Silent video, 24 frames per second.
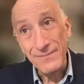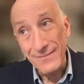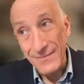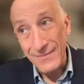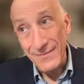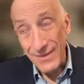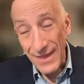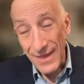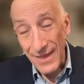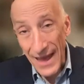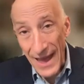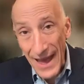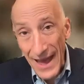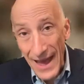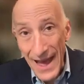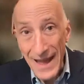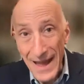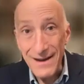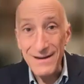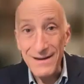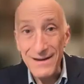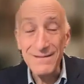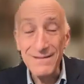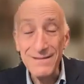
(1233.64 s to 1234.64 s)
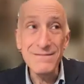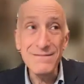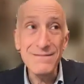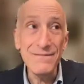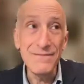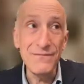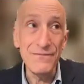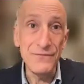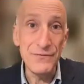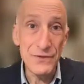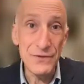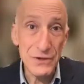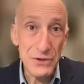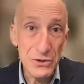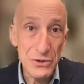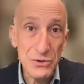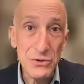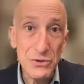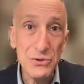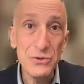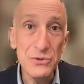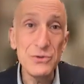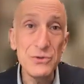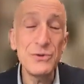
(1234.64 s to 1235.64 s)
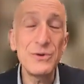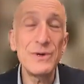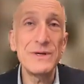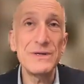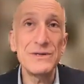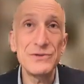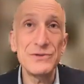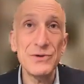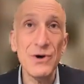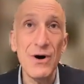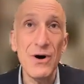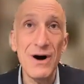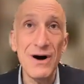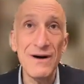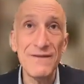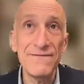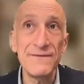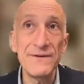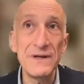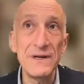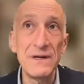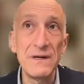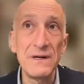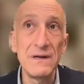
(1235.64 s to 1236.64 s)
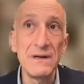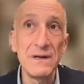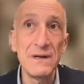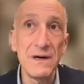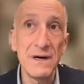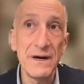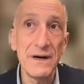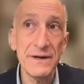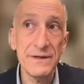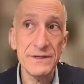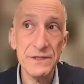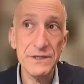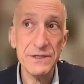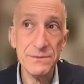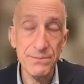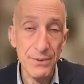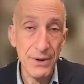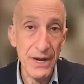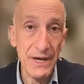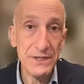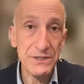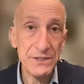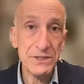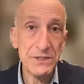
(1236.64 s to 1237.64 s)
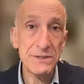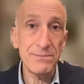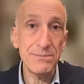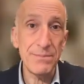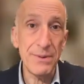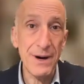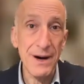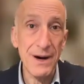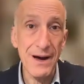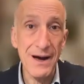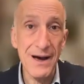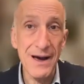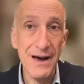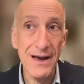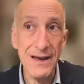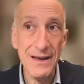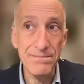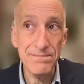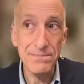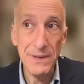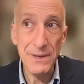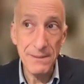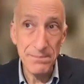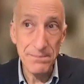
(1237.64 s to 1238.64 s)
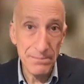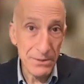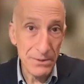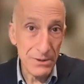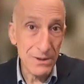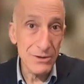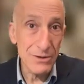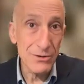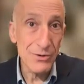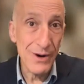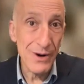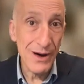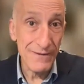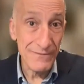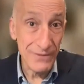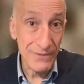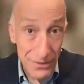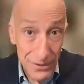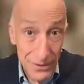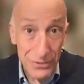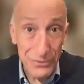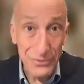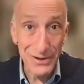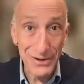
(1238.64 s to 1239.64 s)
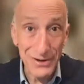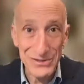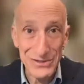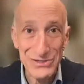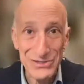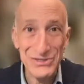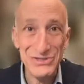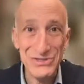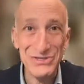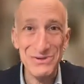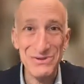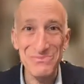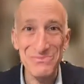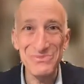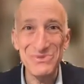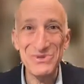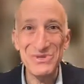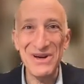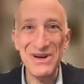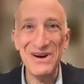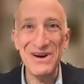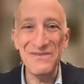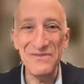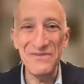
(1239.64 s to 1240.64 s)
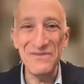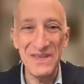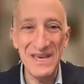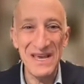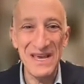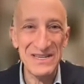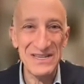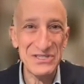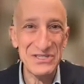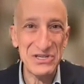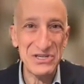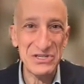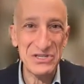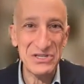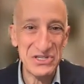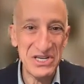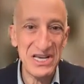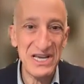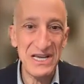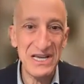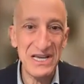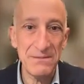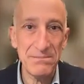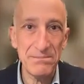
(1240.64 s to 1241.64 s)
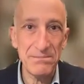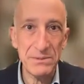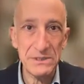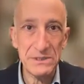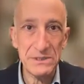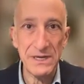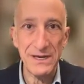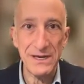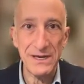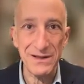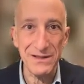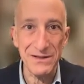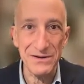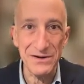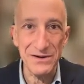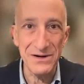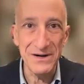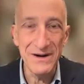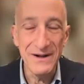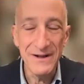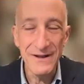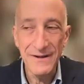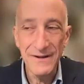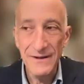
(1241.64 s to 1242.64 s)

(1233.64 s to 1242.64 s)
that view is often expressed by people who have other criticisms of the SEC in particular.